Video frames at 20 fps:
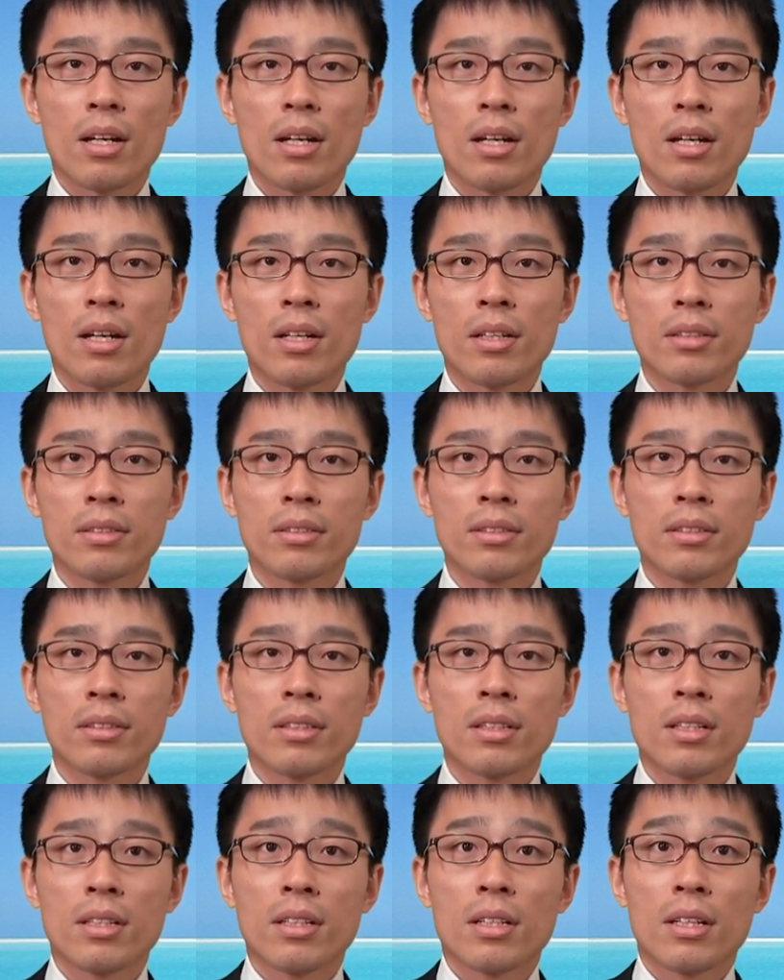
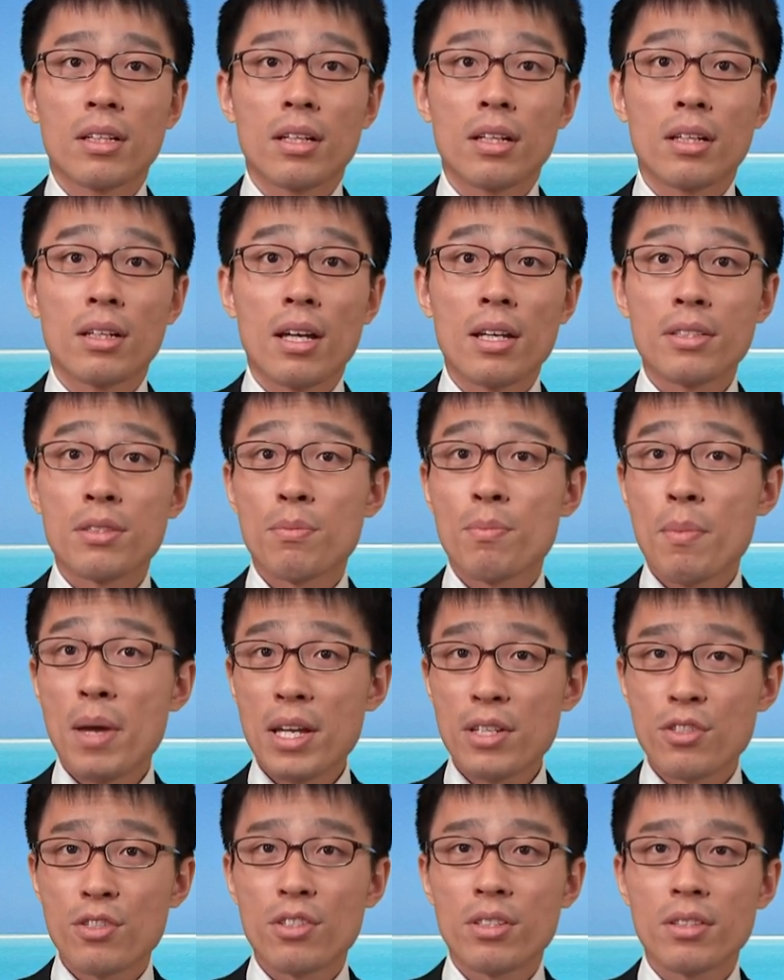Um, uh,
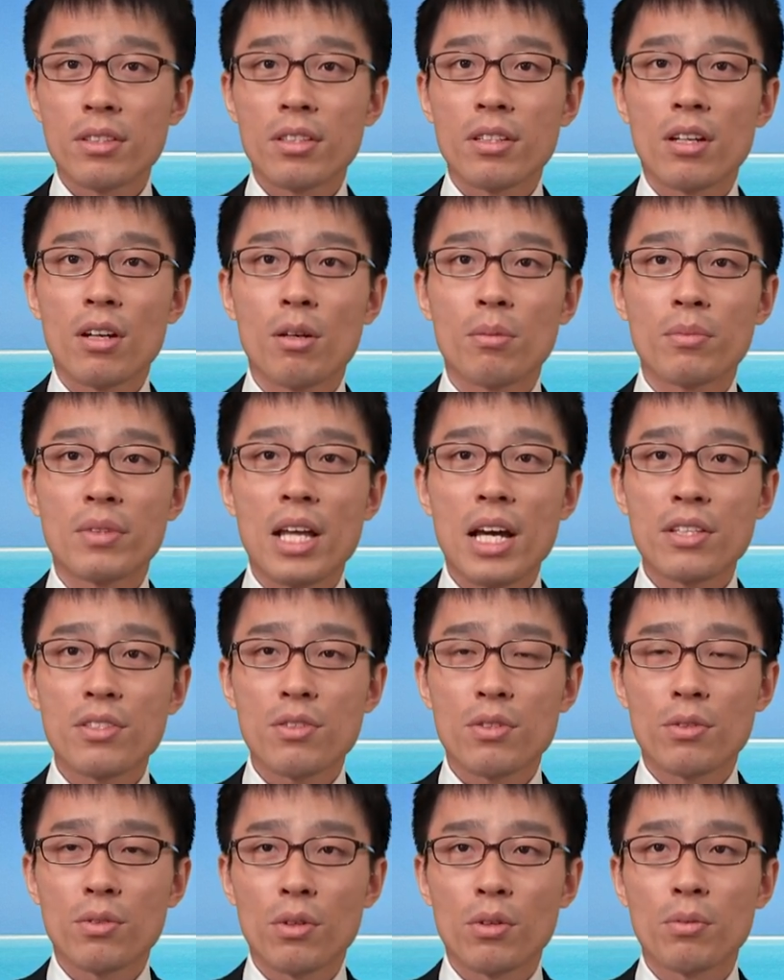estimation of
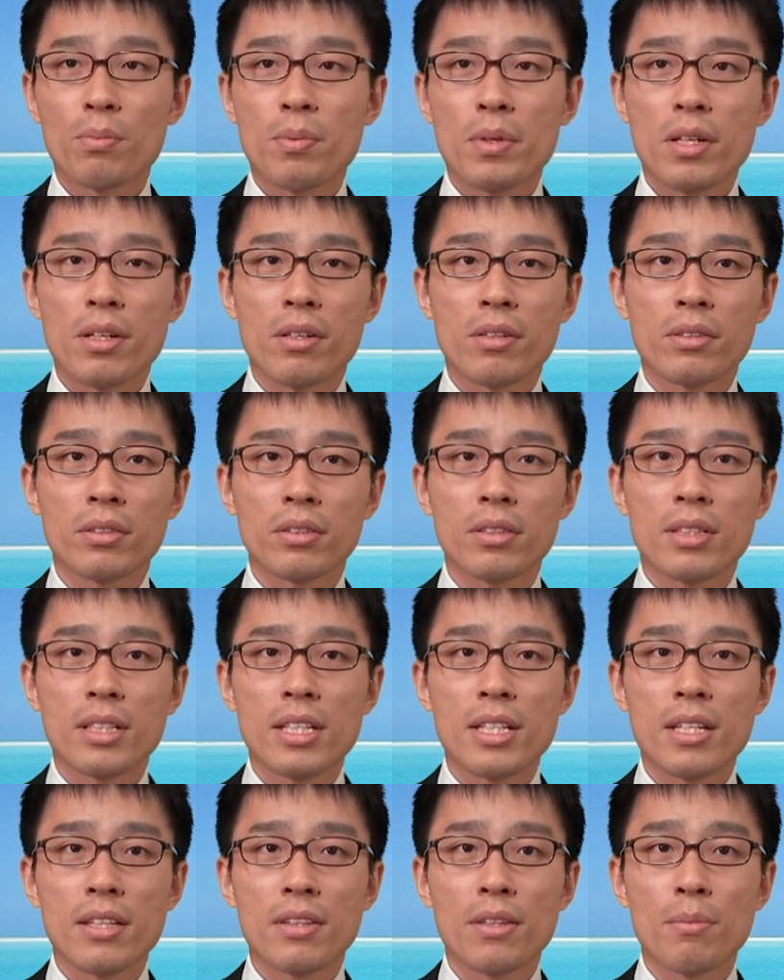natural period
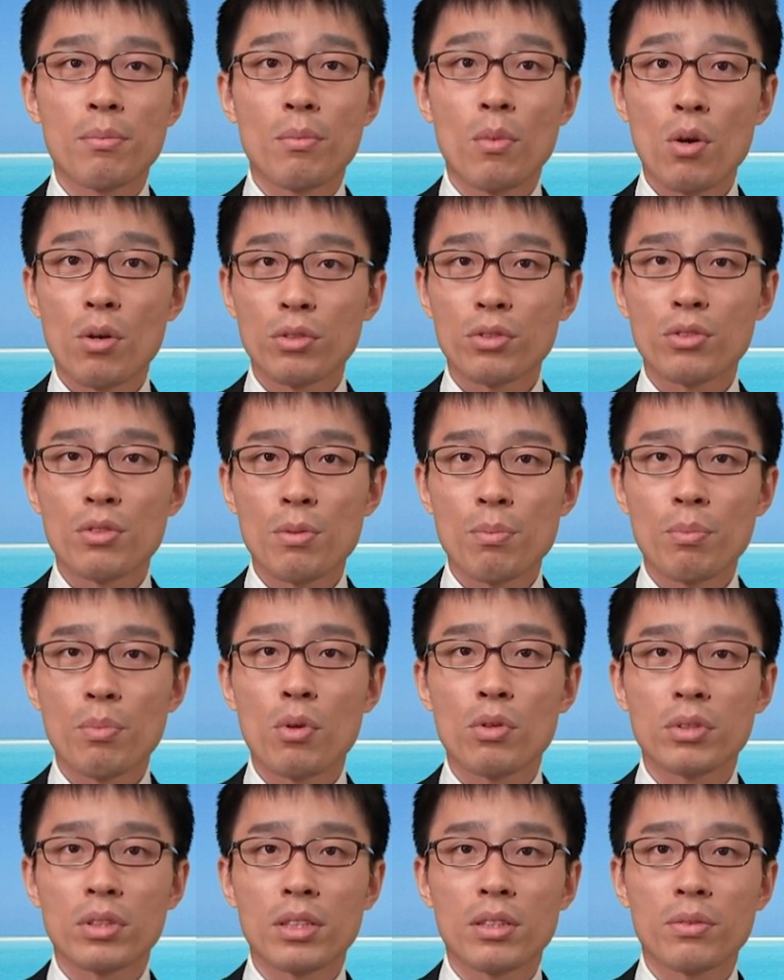is the most
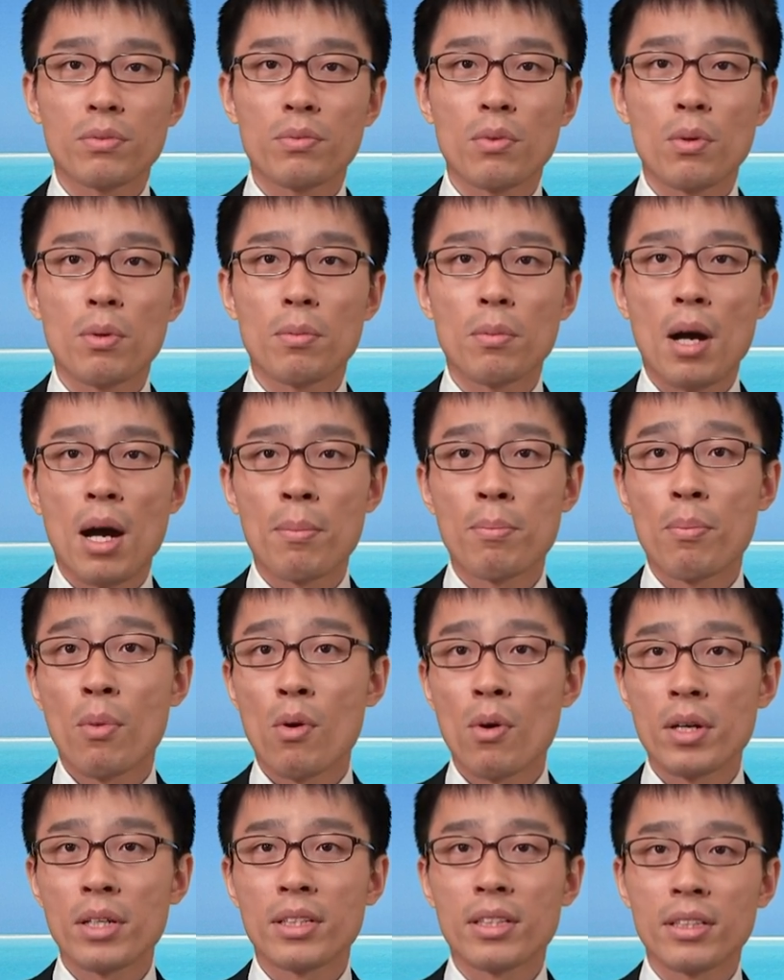important for
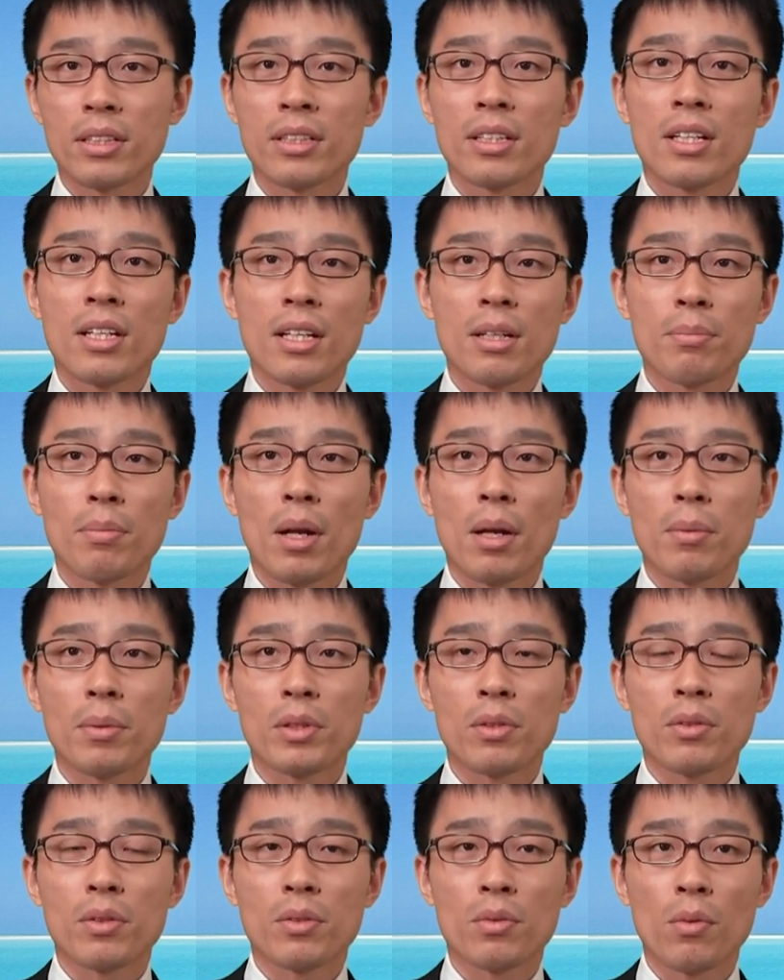avoiding
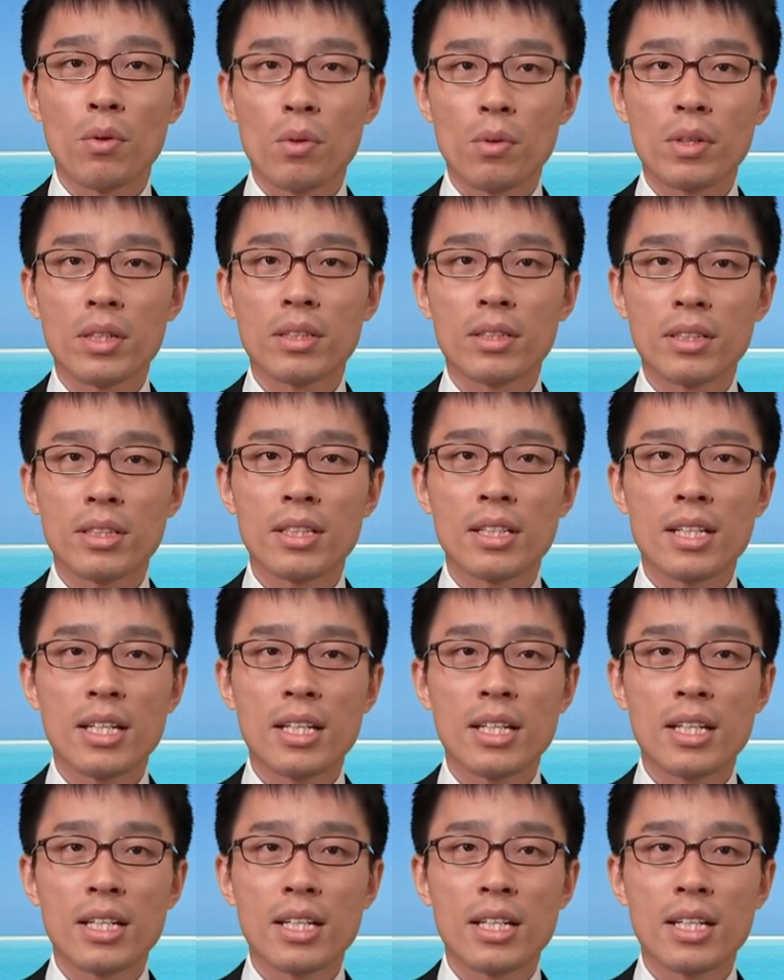parametric rolling